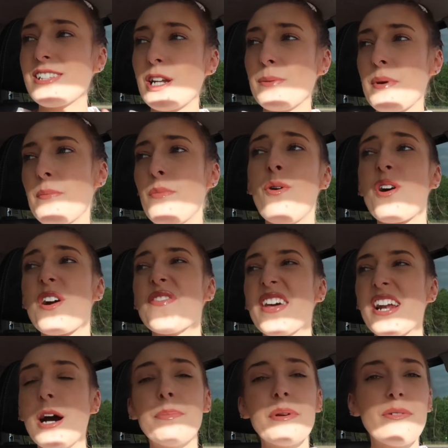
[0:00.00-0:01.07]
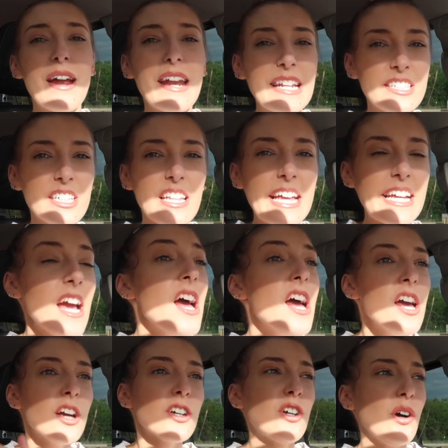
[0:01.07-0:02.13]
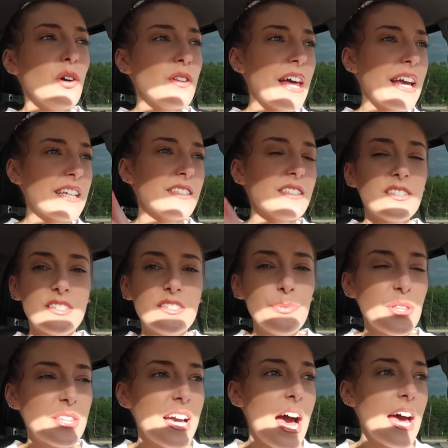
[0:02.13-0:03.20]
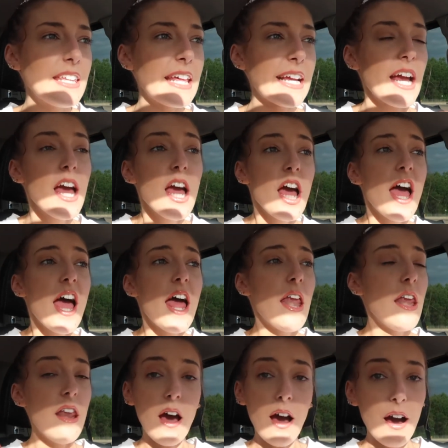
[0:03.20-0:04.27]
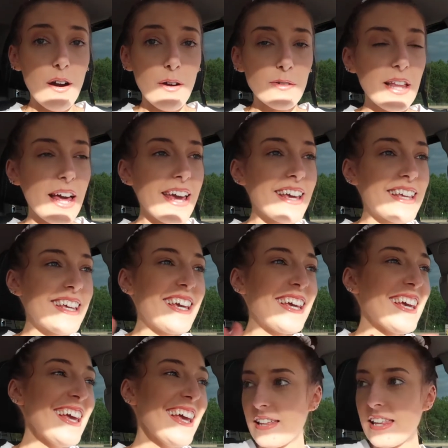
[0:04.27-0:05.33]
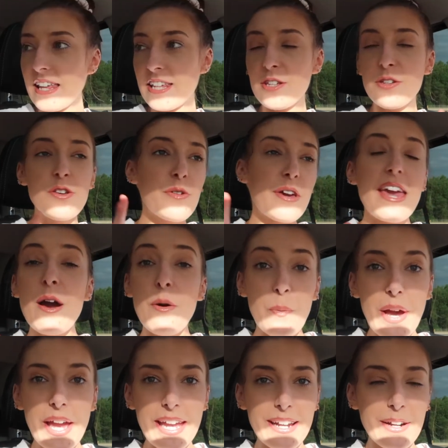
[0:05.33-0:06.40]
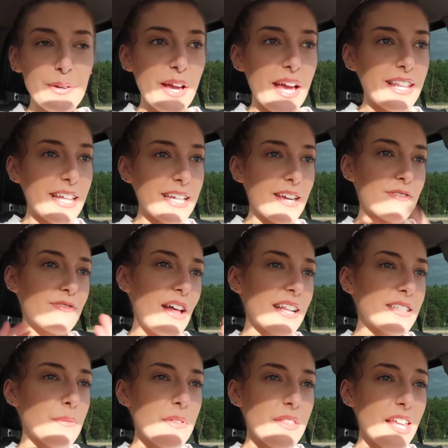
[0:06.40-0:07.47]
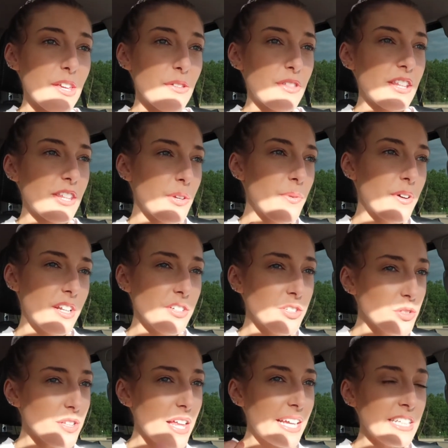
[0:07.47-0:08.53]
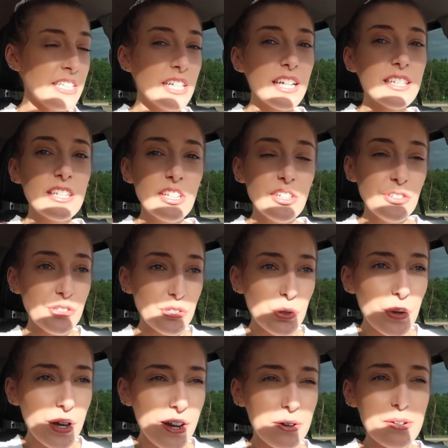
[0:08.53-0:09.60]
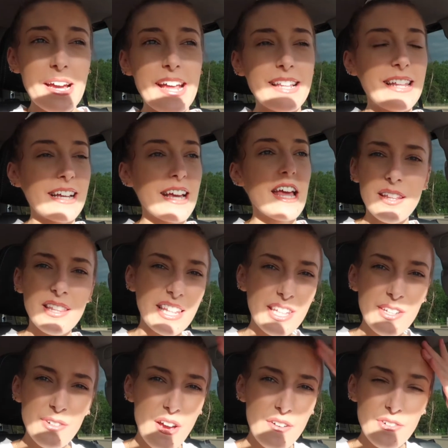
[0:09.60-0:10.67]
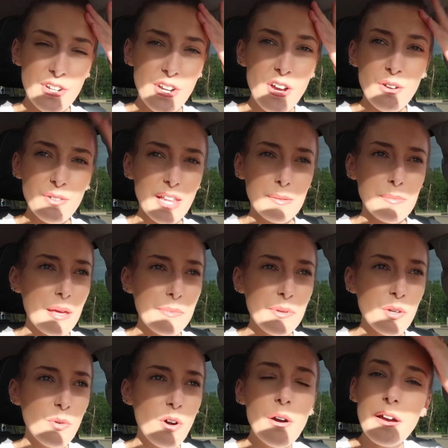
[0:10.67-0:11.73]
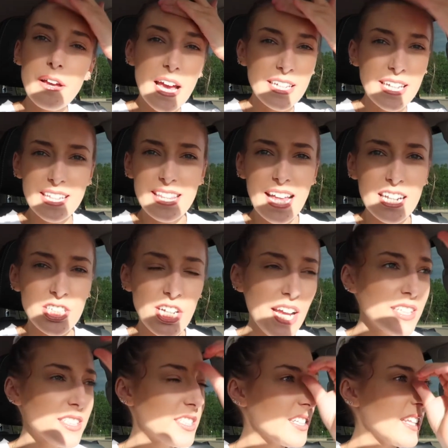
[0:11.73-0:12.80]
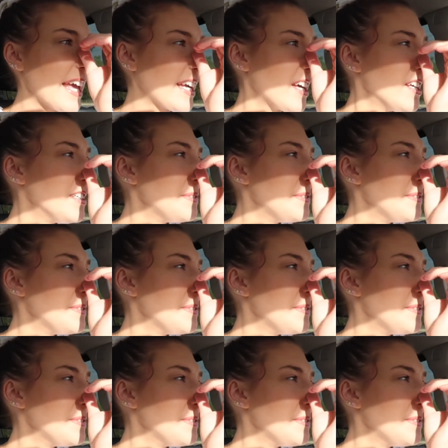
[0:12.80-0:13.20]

a little bit more and then I'll be ready to like go like connect with God. Like, no like like you can't wait okay like if that's something that you think you want to do like just do it okay like like you never know like maybe you won't get that chance to like